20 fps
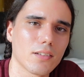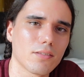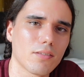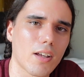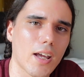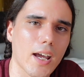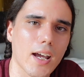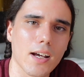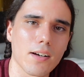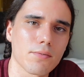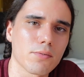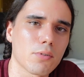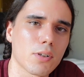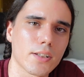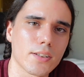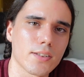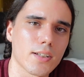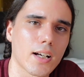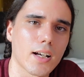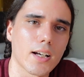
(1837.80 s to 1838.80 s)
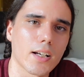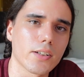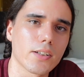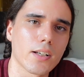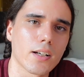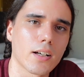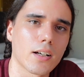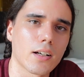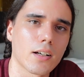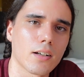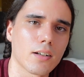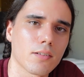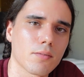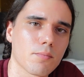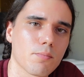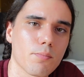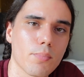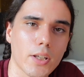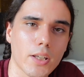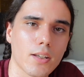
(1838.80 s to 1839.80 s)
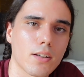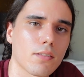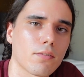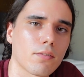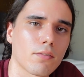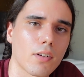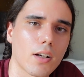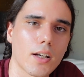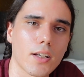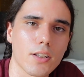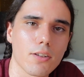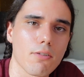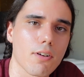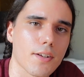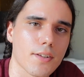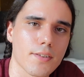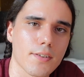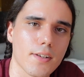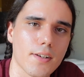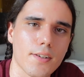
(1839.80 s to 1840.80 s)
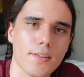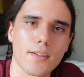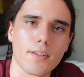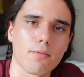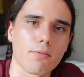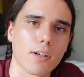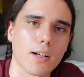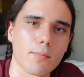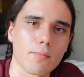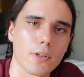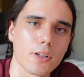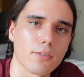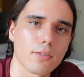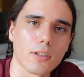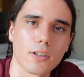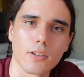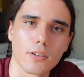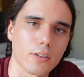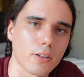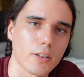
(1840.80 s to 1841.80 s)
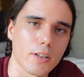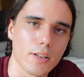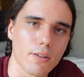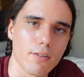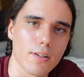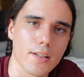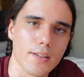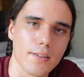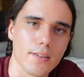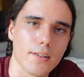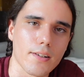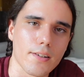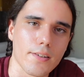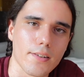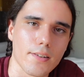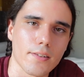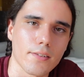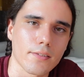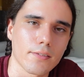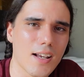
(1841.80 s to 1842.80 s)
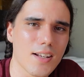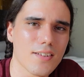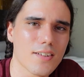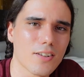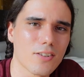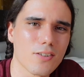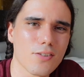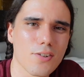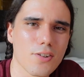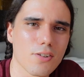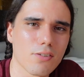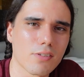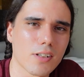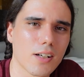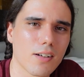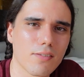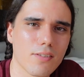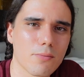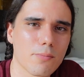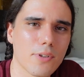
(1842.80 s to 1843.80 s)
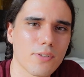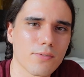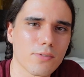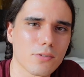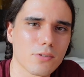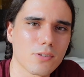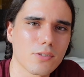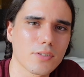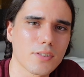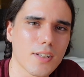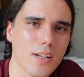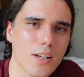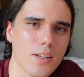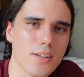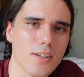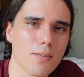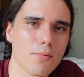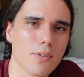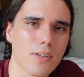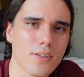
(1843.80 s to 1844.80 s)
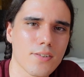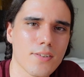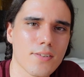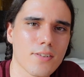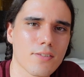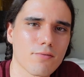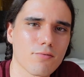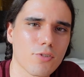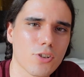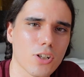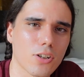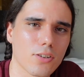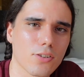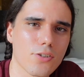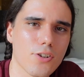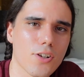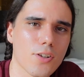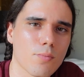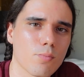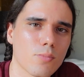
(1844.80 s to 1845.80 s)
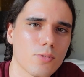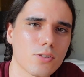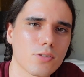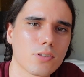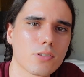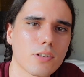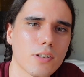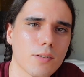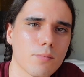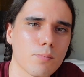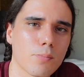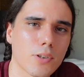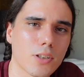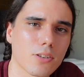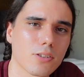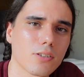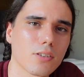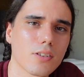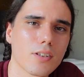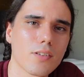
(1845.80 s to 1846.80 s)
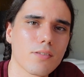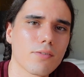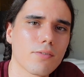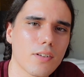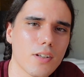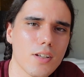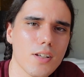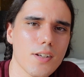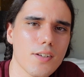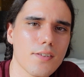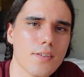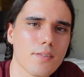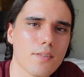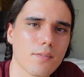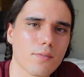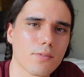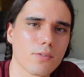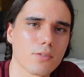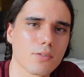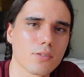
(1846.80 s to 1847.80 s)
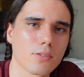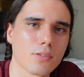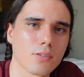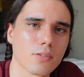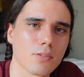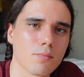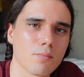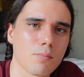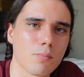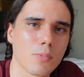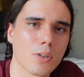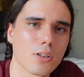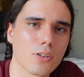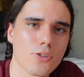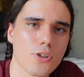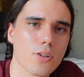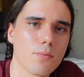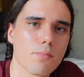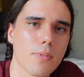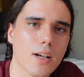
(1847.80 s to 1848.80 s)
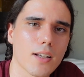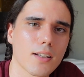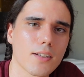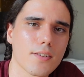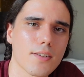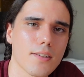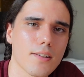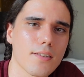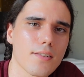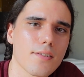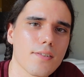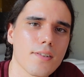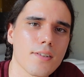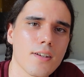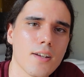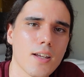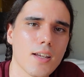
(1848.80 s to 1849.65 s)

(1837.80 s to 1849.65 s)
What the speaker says: have one tied to being a US citizen when I'm no longer a US citizen. As I also covered before, Tastyworks charges more in borrowing fees for margin balances,